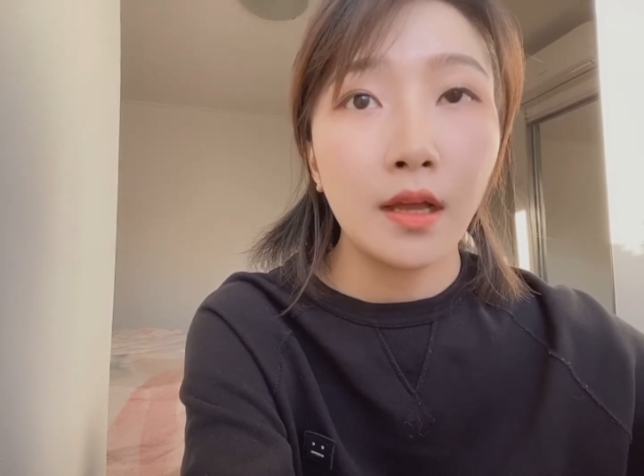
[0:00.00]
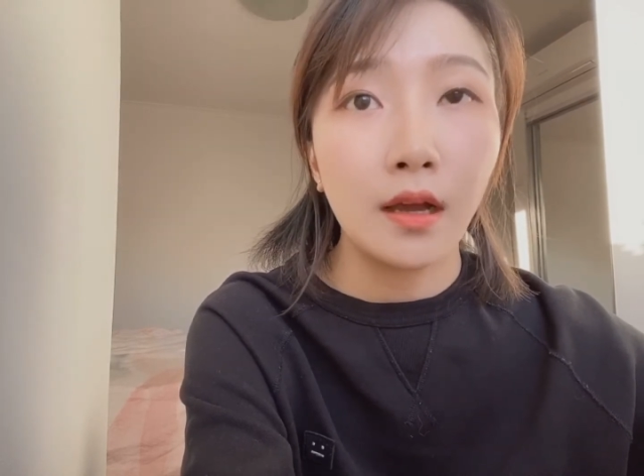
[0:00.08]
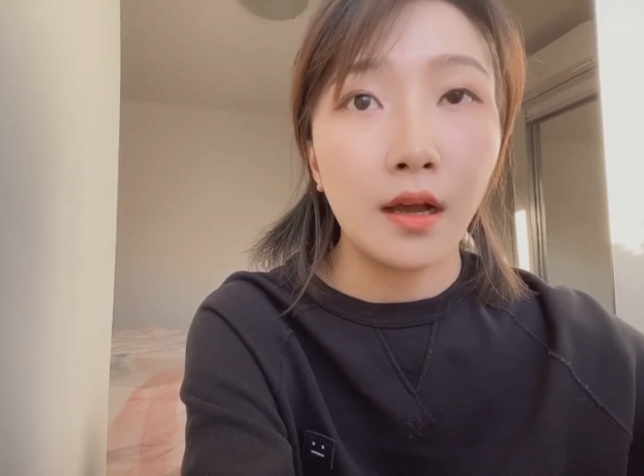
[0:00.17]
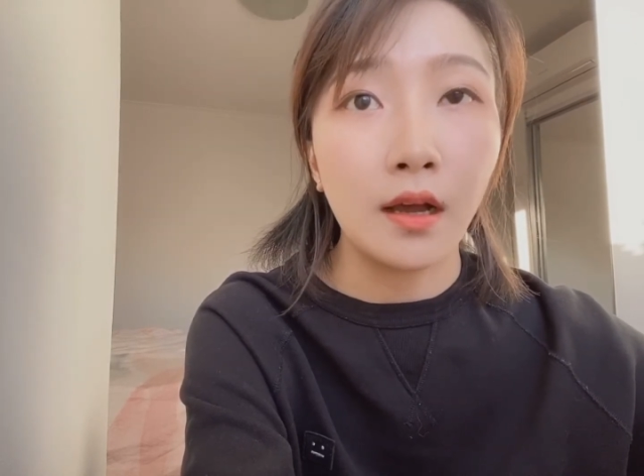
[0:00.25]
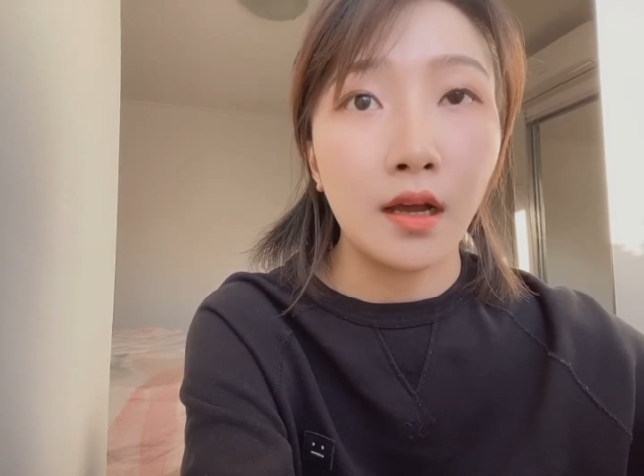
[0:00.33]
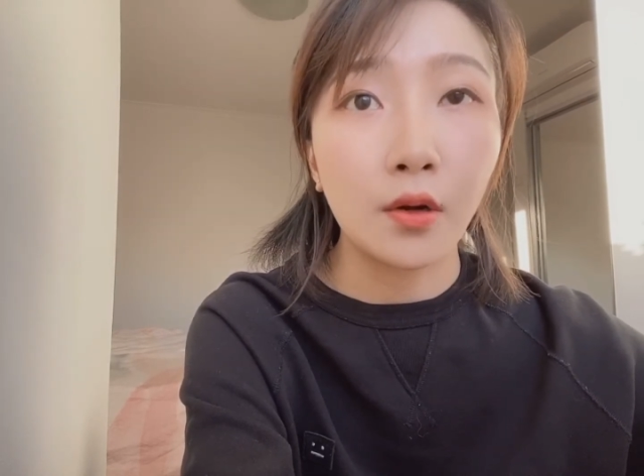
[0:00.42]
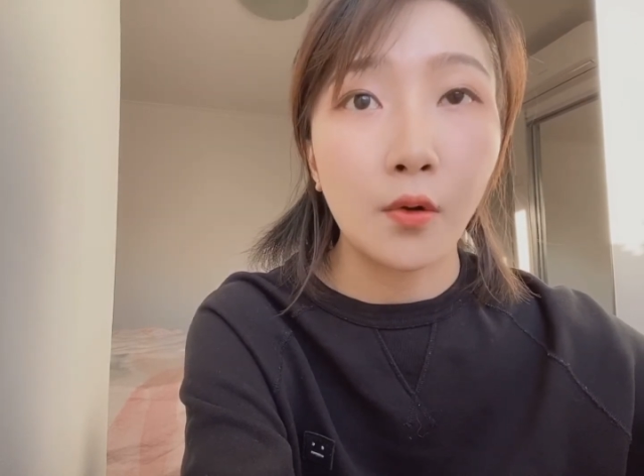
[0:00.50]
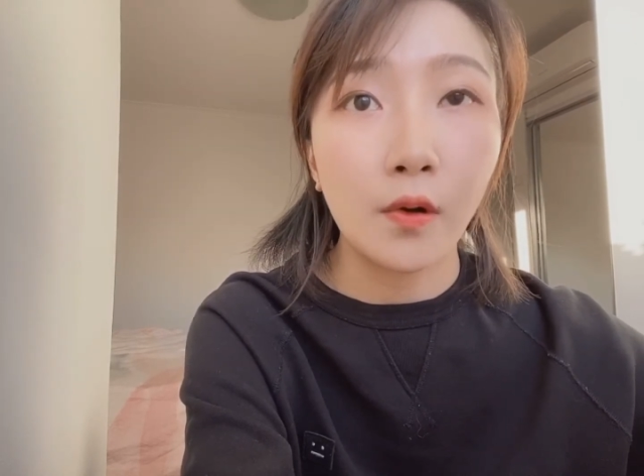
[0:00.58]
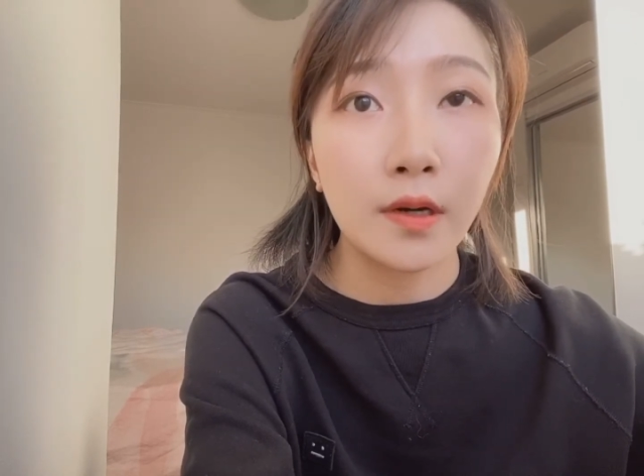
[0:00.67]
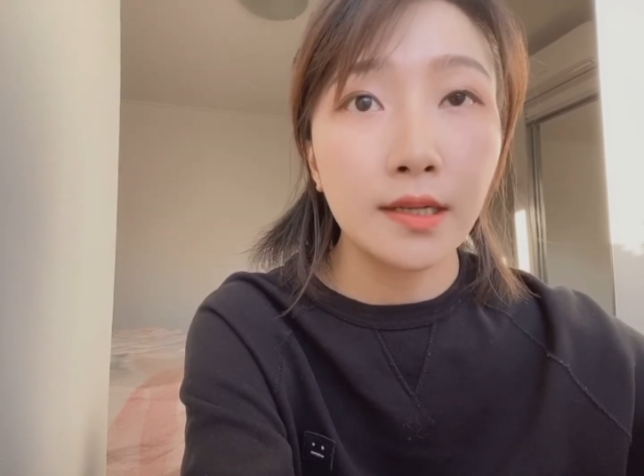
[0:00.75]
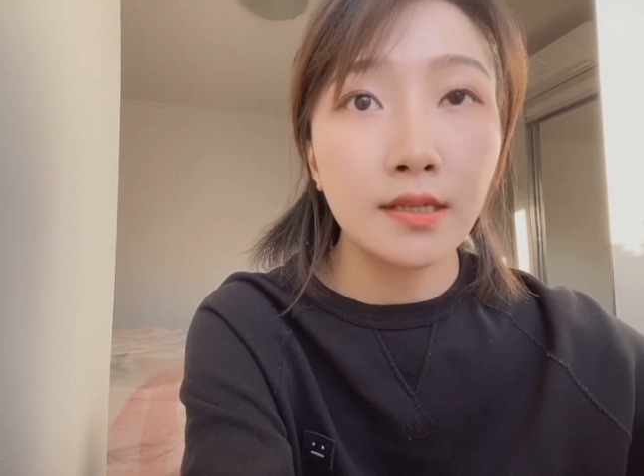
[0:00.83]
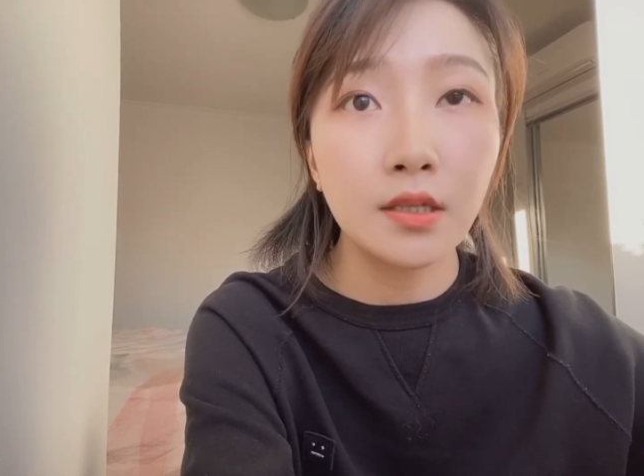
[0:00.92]

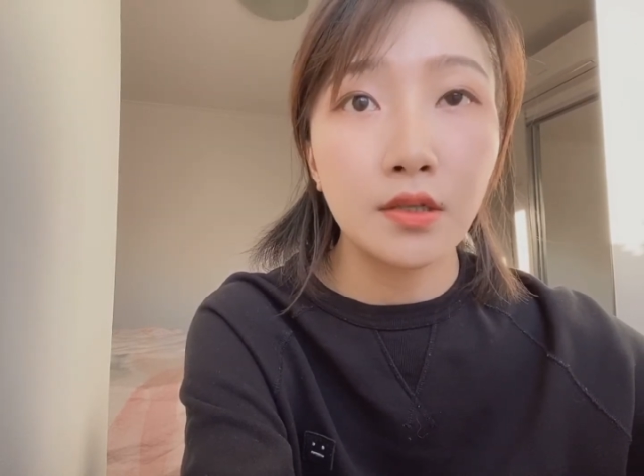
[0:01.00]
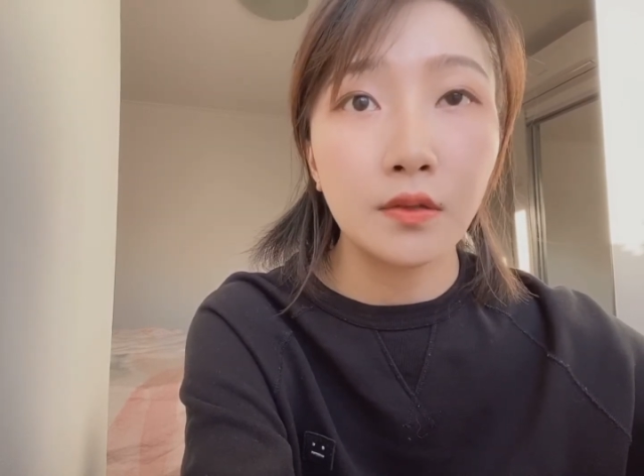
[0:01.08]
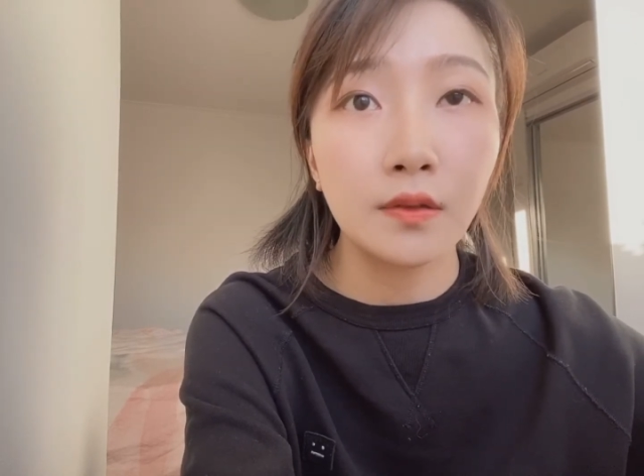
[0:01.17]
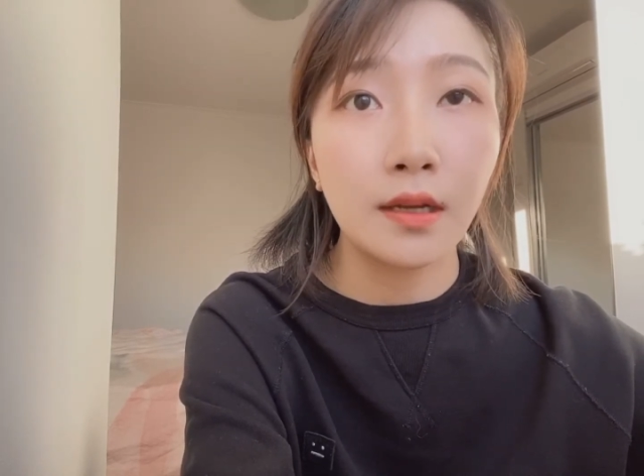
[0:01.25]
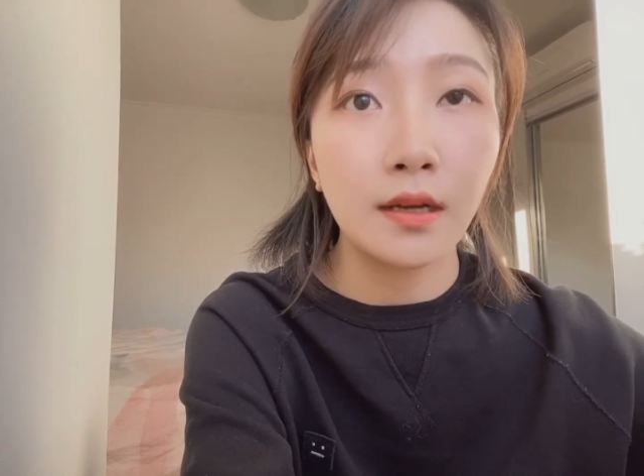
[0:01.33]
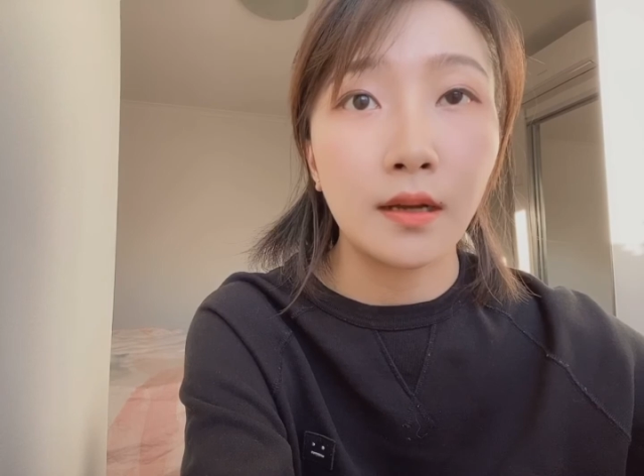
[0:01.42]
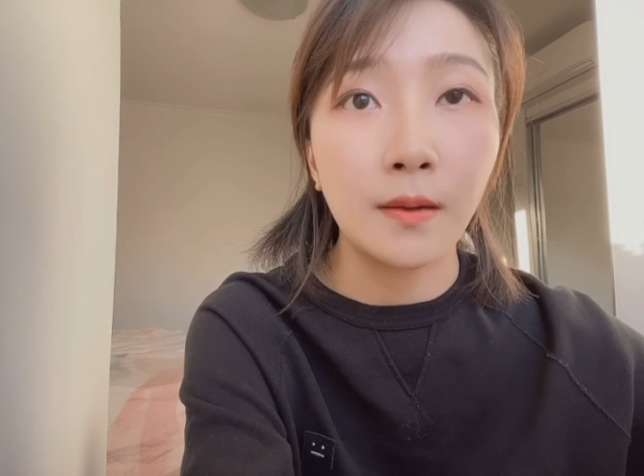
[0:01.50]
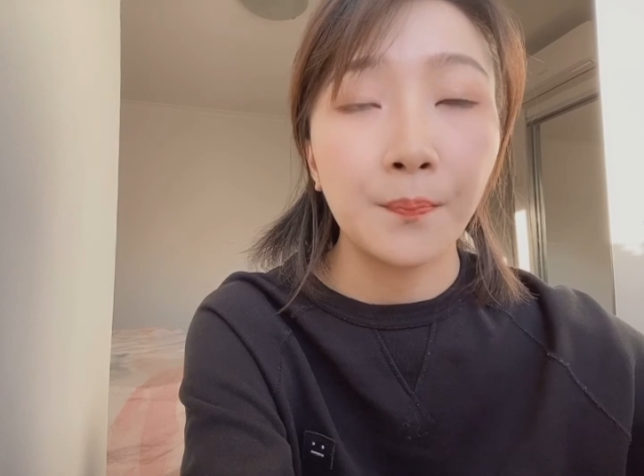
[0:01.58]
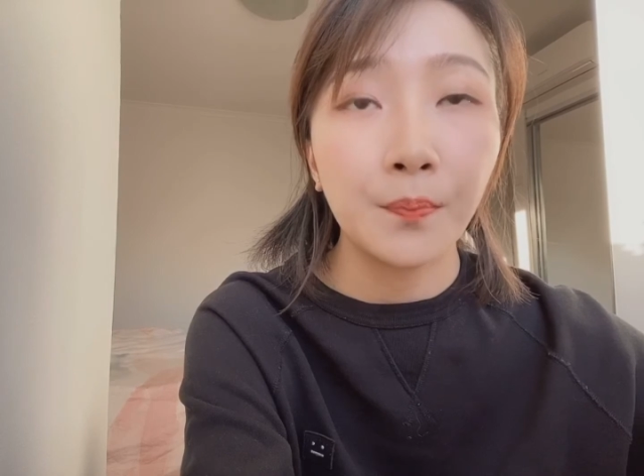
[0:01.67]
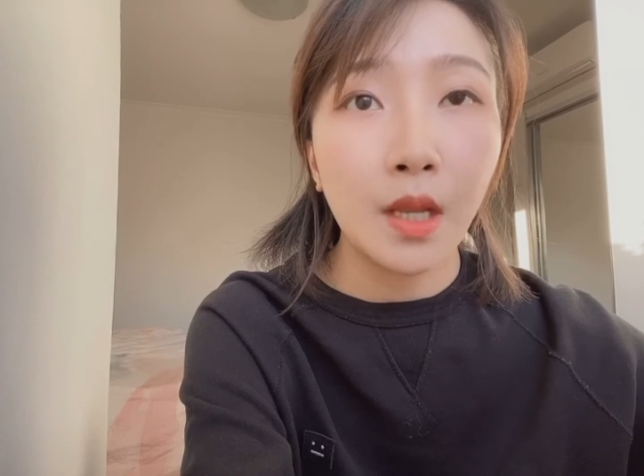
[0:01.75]
according to the